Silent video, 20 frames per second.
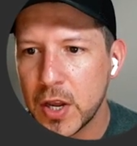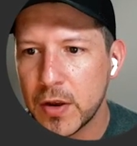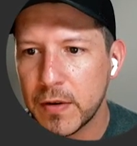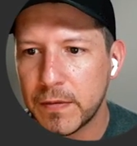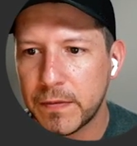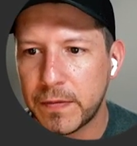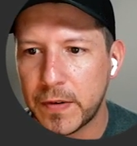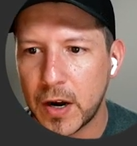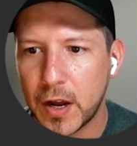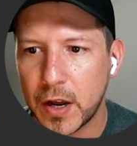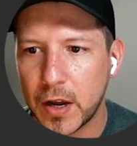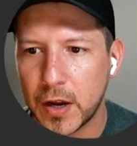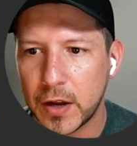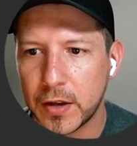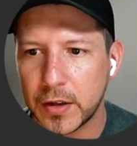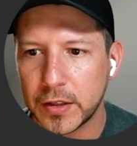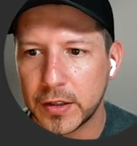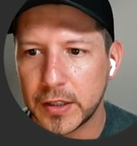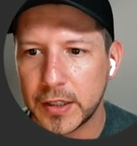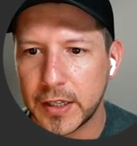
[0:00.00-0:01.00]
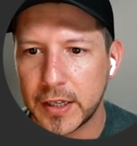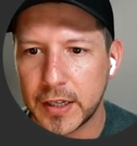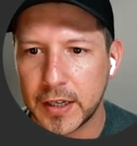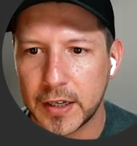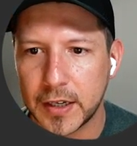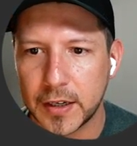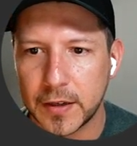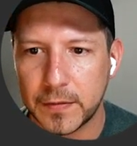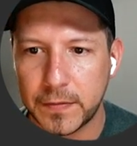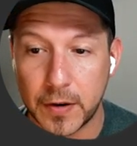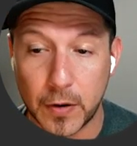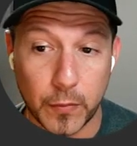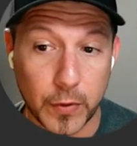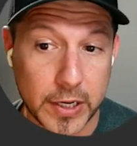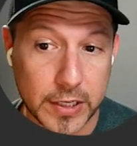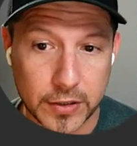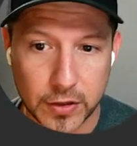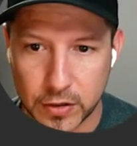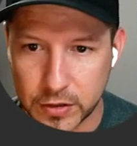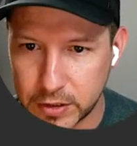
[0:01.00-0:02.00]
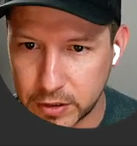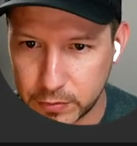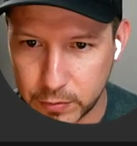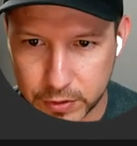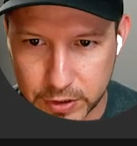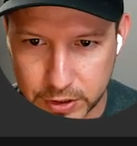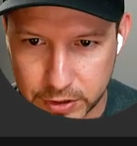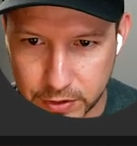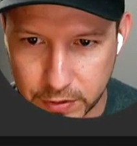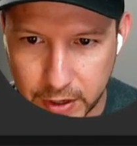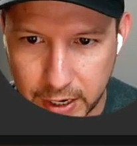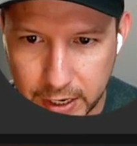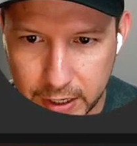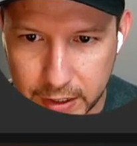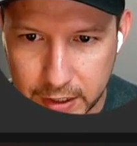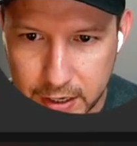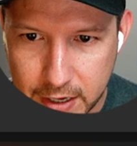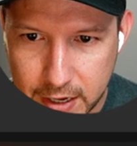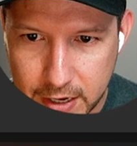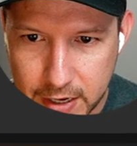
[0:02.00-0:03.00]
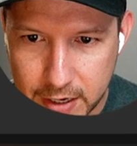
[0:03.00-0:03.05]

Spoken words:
from resources, which is great.